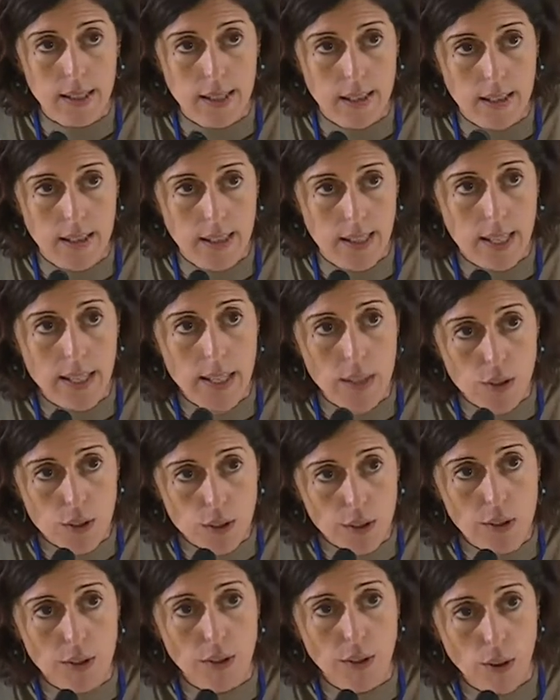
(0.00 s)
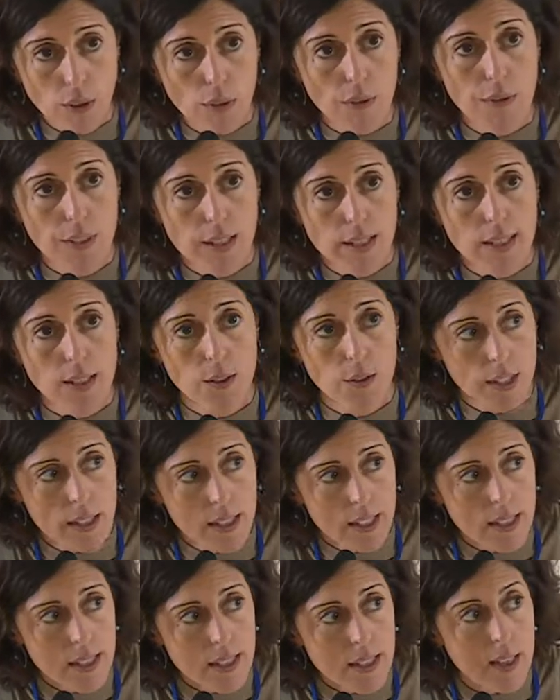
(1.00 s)
signature of these
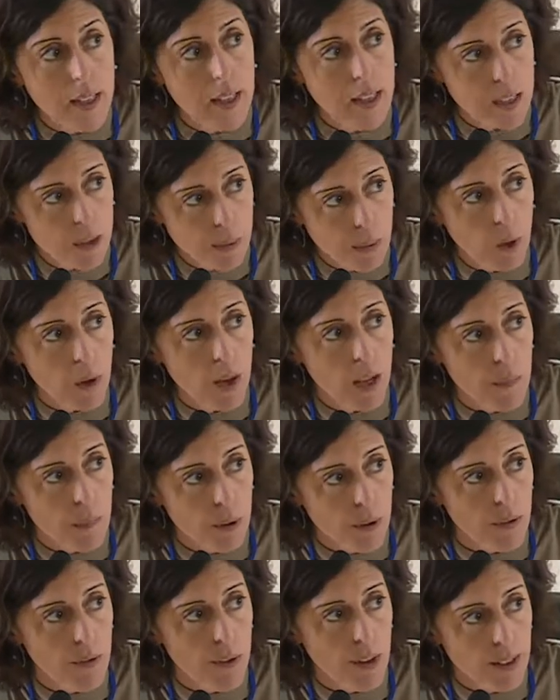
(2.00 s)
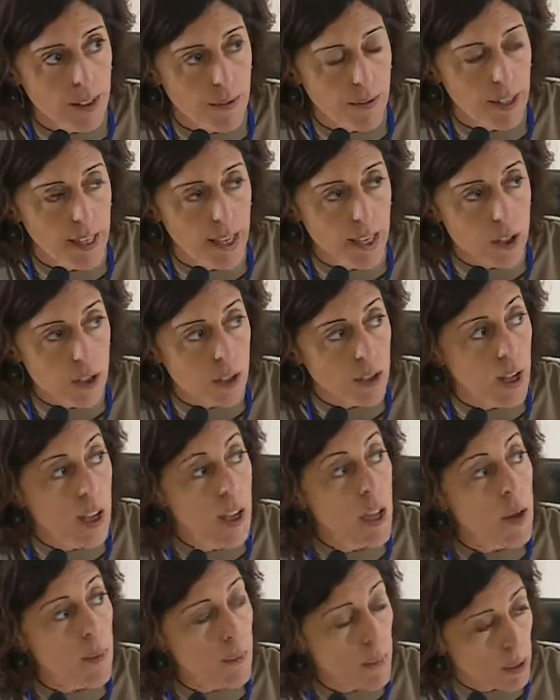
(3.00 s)
treaties, small number of ratification,
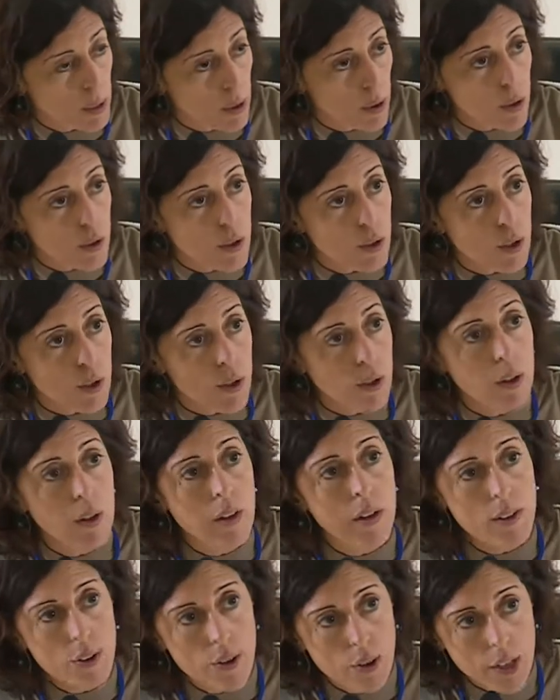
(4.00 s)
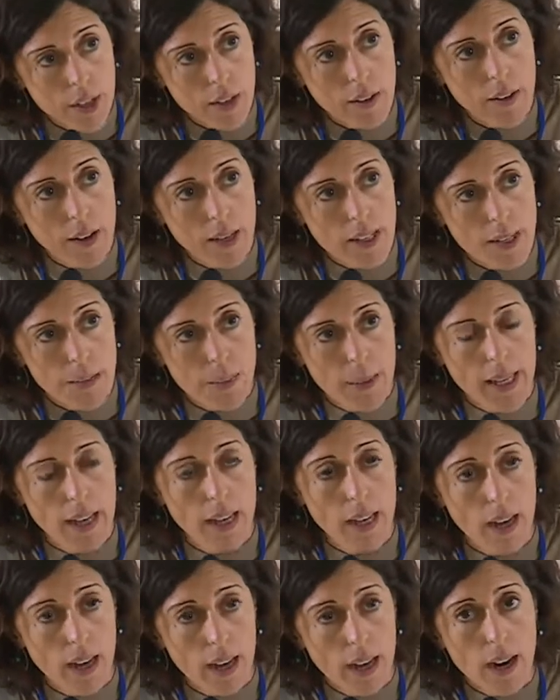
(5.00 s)
but also generally
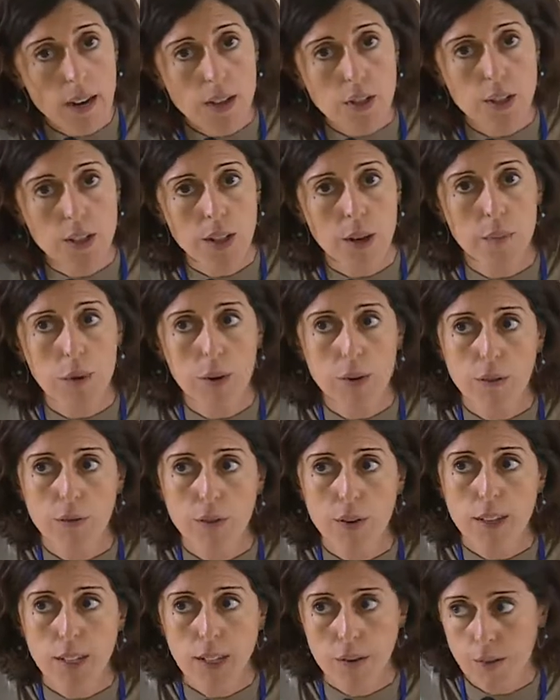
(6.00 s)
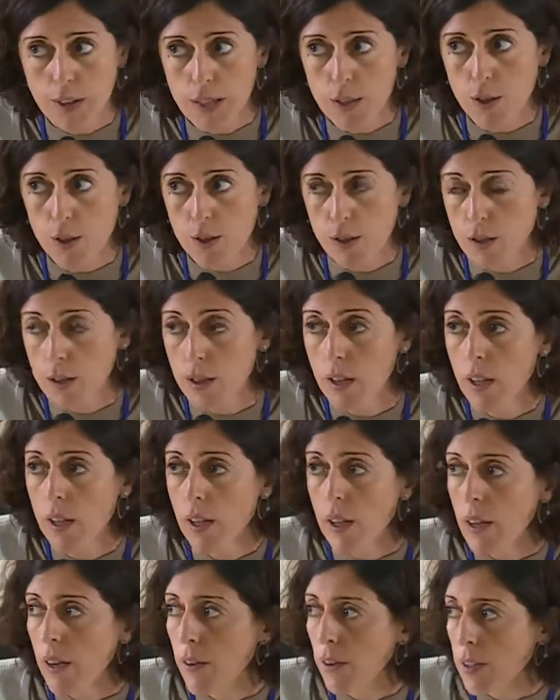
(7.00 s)
speaking a large number of reservations.
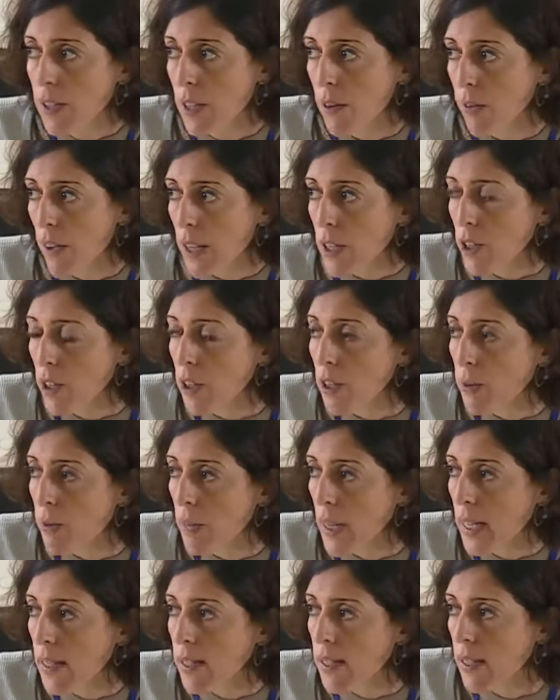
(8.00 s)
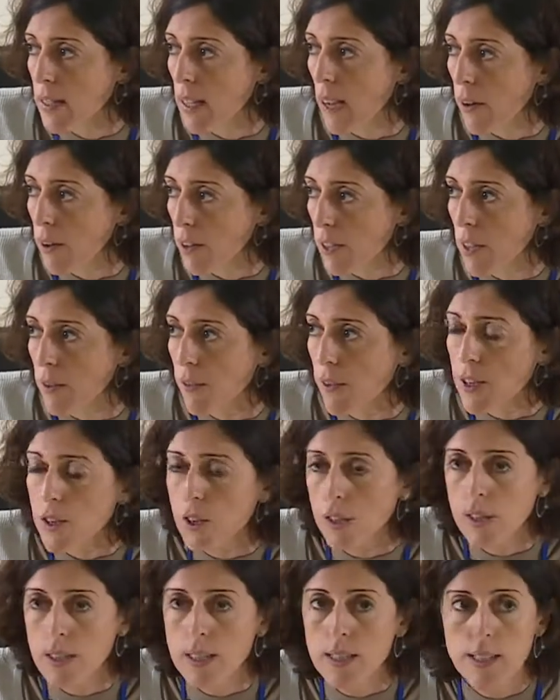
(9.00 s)
Reservations means a
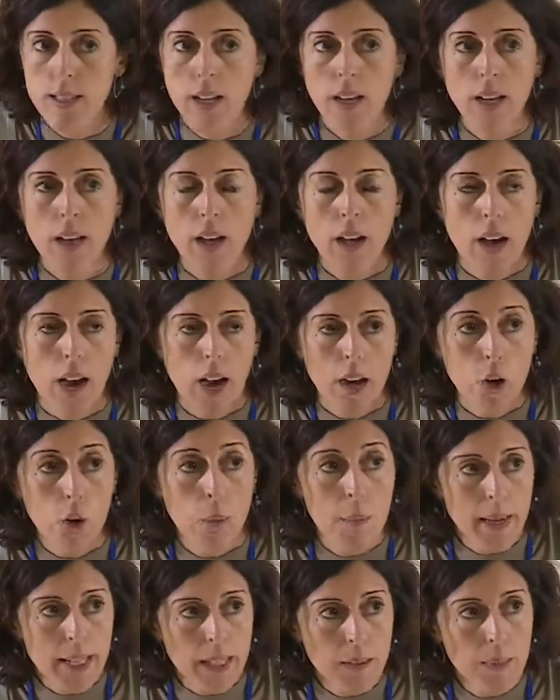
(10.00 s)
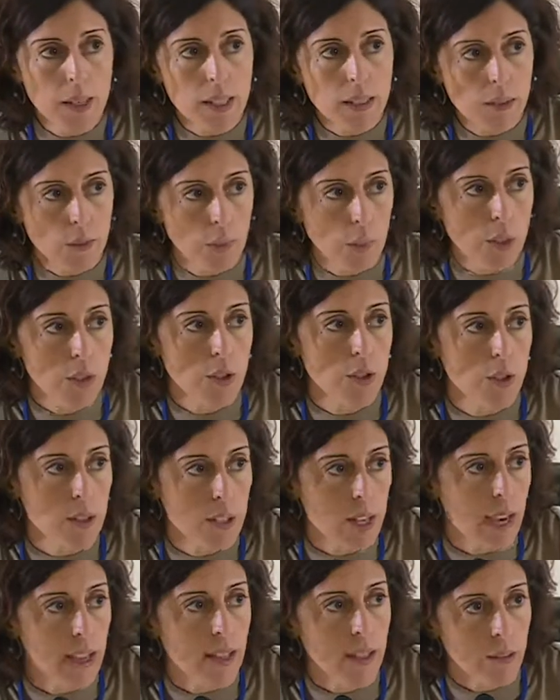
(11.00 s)
reservation is a commitment. When you
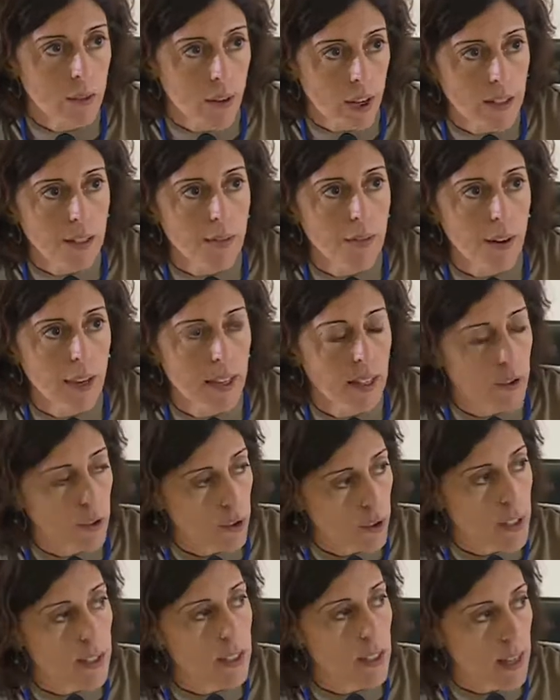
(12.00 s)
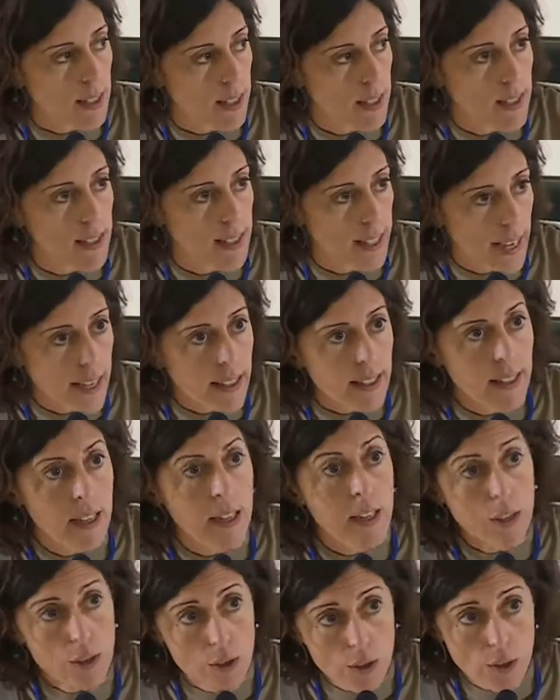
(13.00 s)
sign and ratify a treaty as a state,
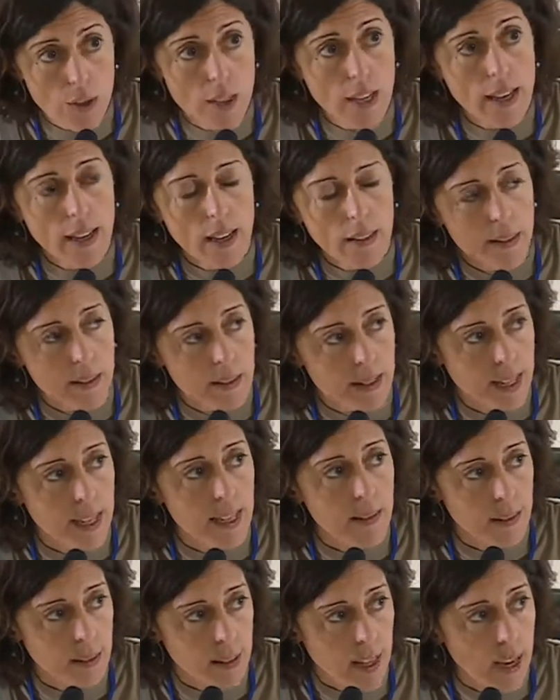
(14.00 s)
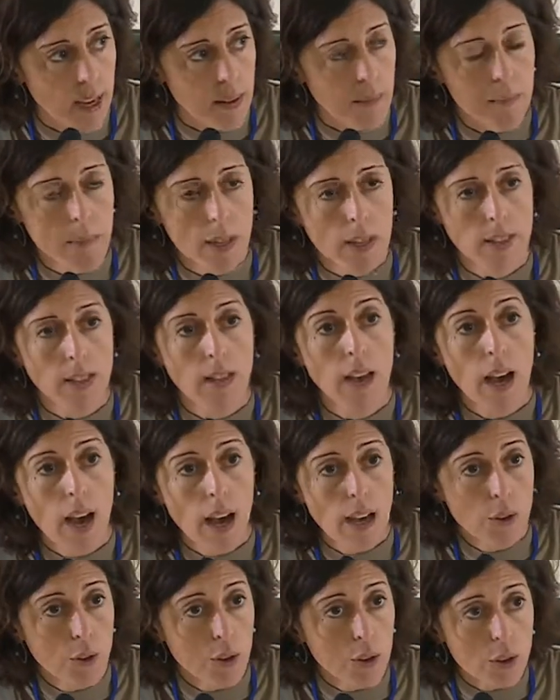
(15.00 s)
you say at the same time that
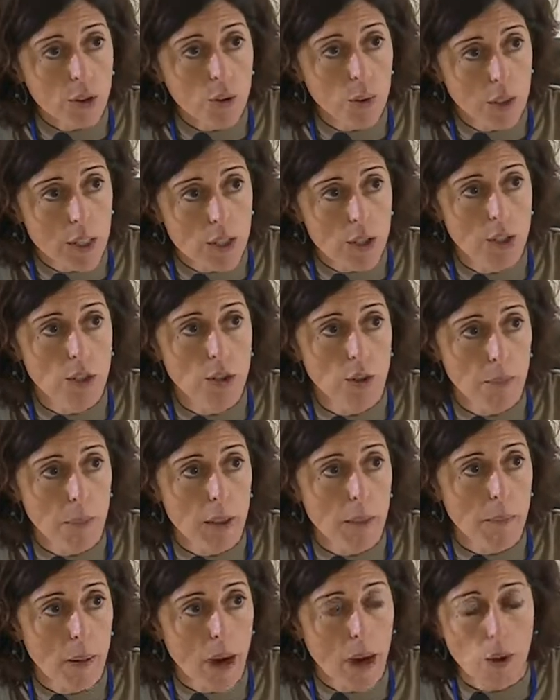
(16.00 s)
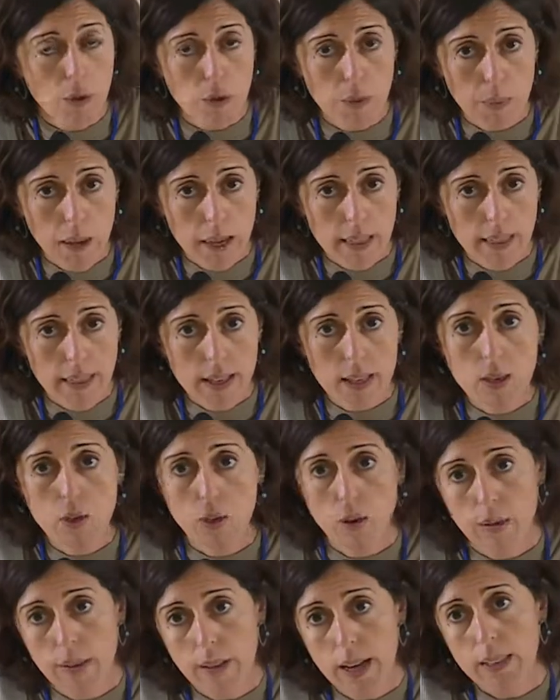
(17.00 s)
I do not wish to be bound by this
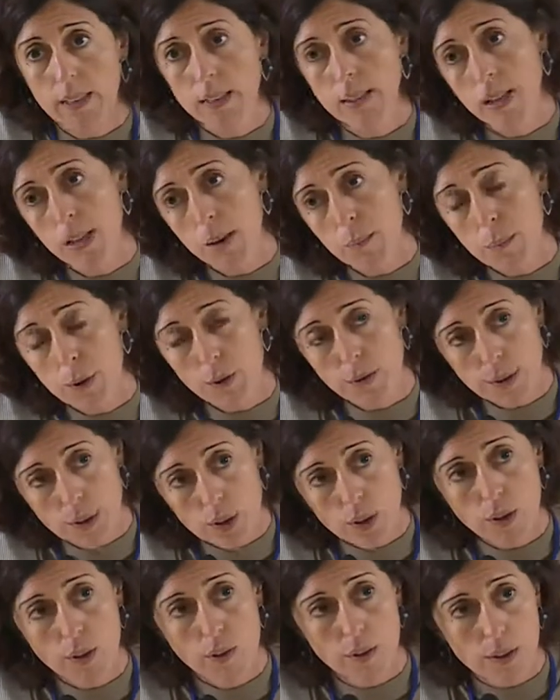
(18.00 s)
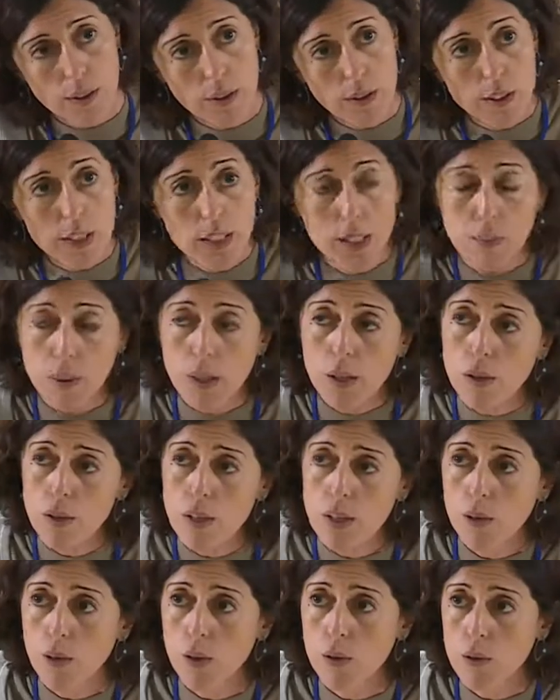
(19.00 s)
or that provision of the treaty because
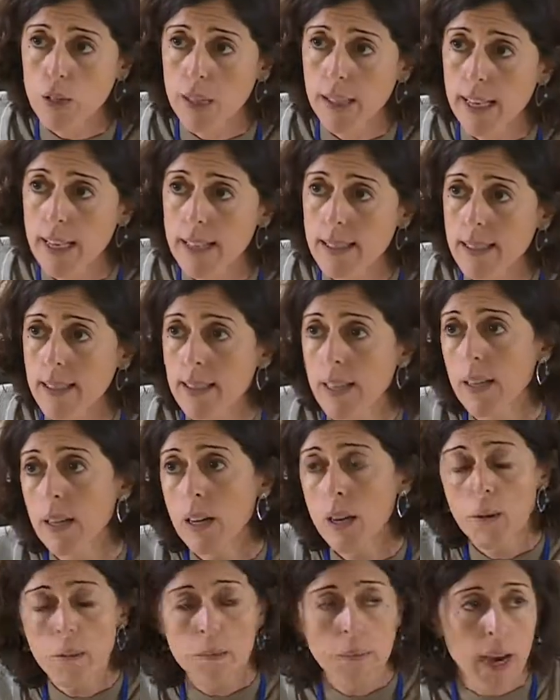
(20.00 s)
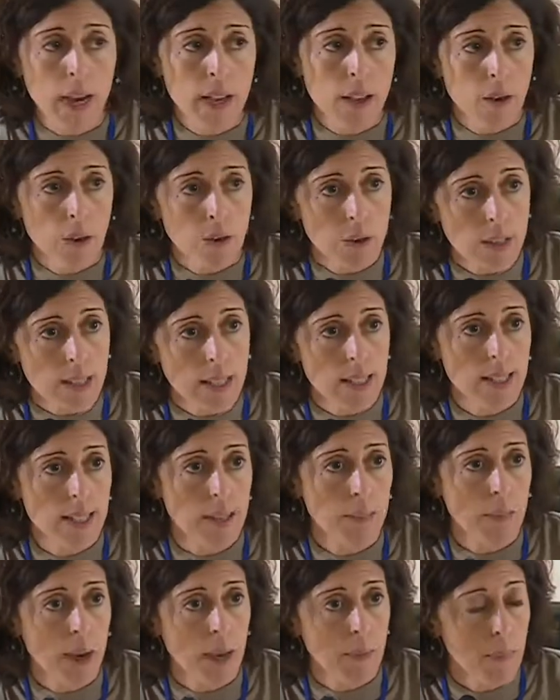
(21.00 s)
it goes against my own
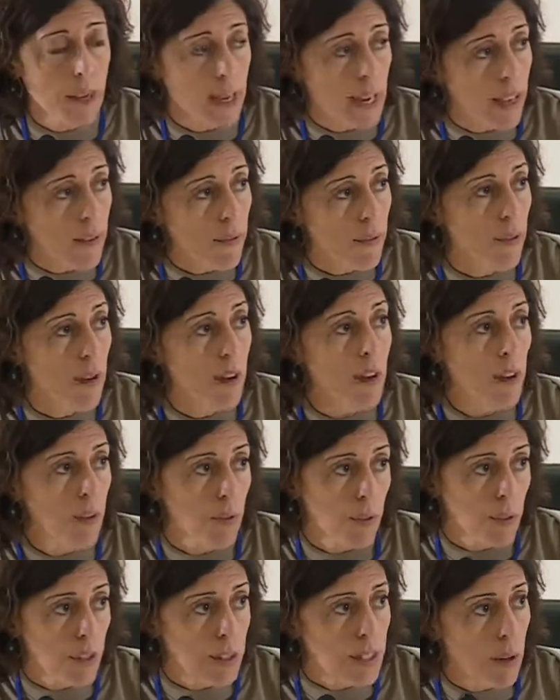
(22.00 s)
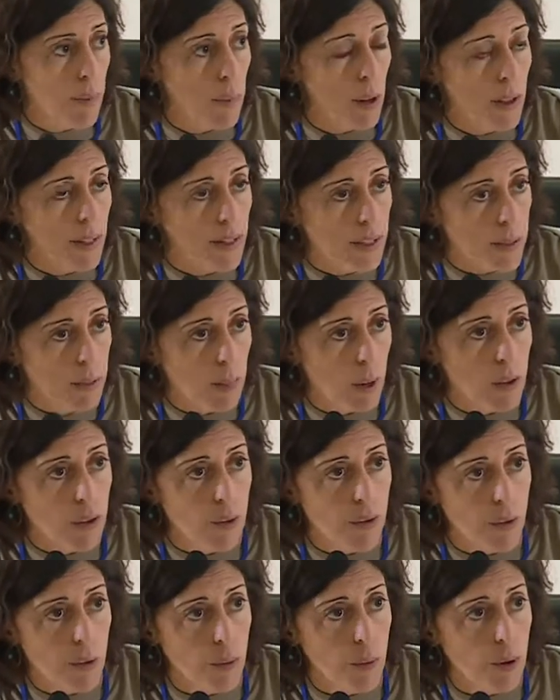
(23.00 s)
system, my belief. For example, in this part
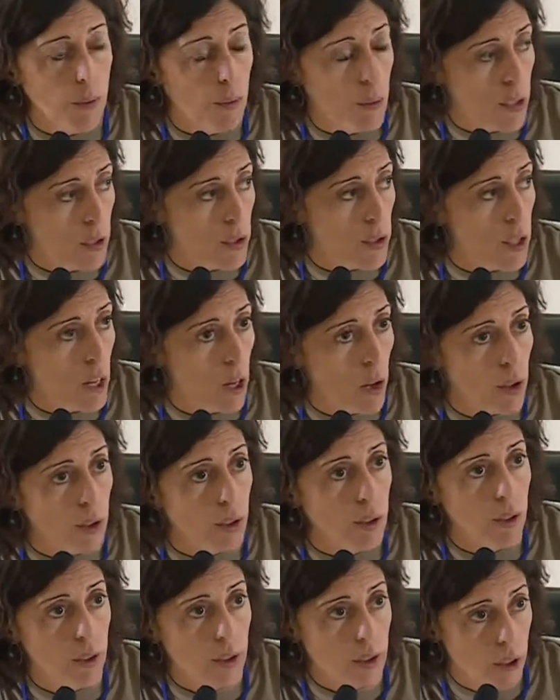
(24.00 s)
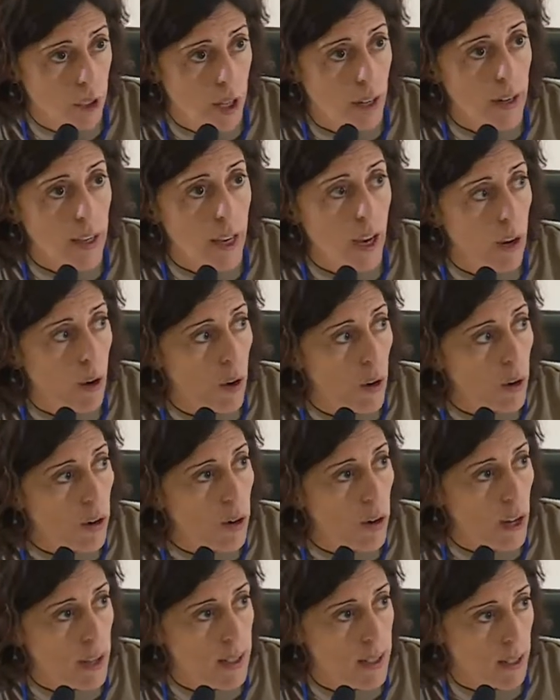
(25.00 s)
of the world, we use a lot Sharia law
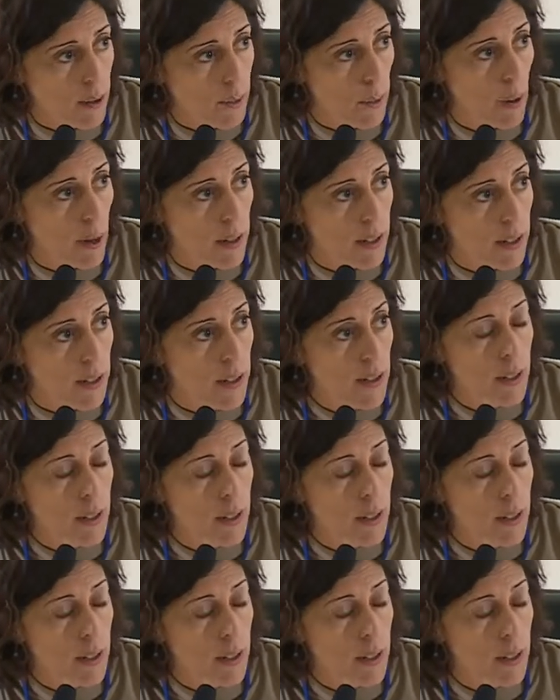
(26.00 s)
as one